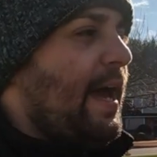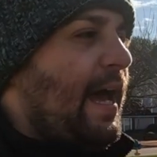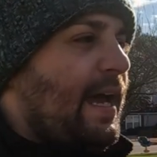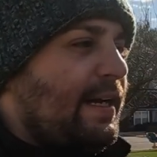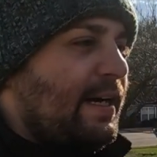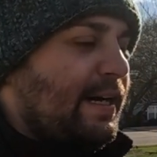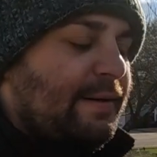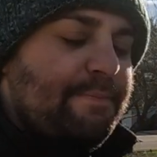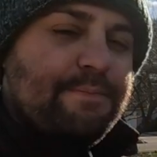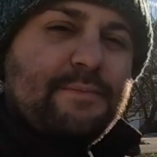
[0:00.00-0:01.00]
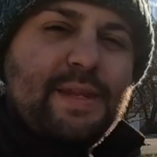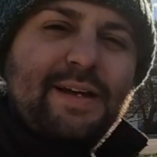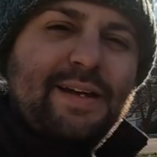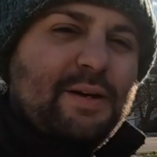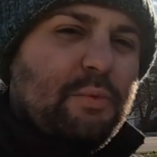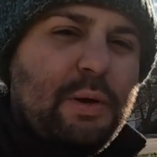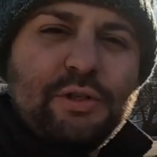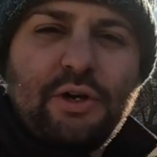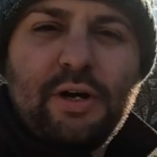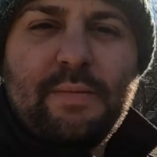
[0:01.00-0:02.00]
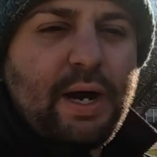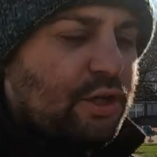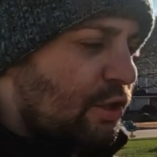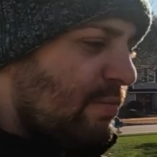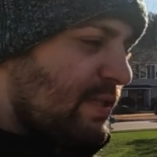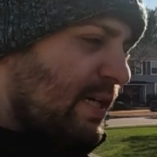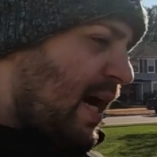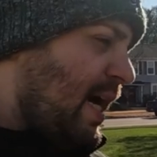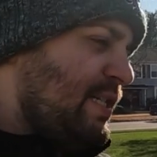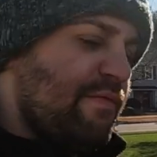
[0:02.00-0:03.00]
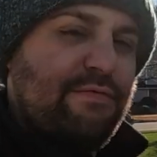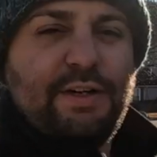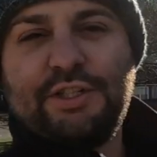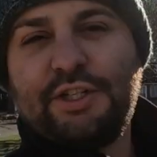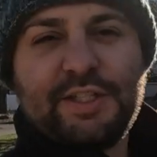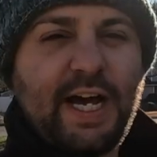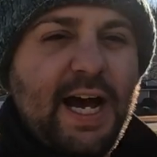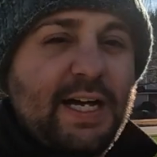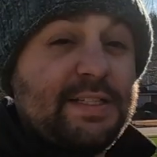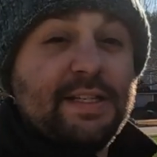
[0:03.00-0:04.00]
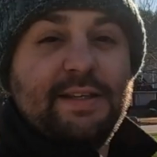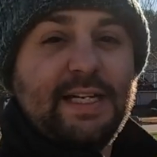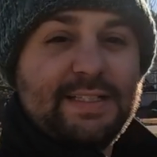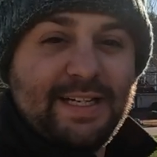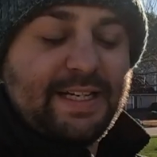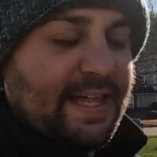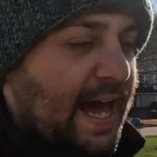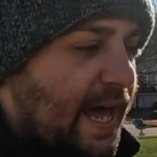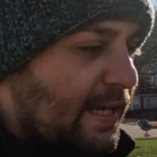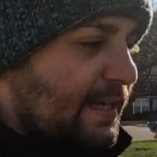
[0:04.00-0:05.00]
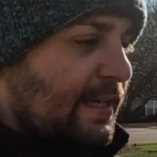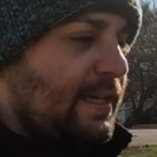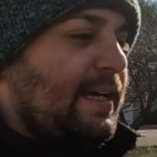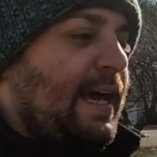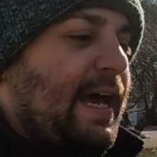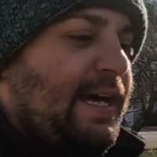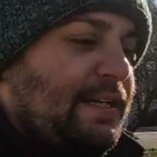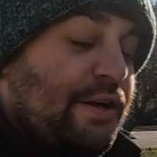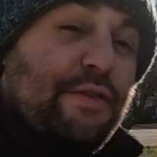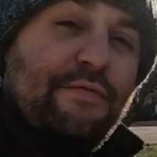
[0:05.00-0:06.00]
and um, we were talking about herbicides and fungicides and things like that. And you know, the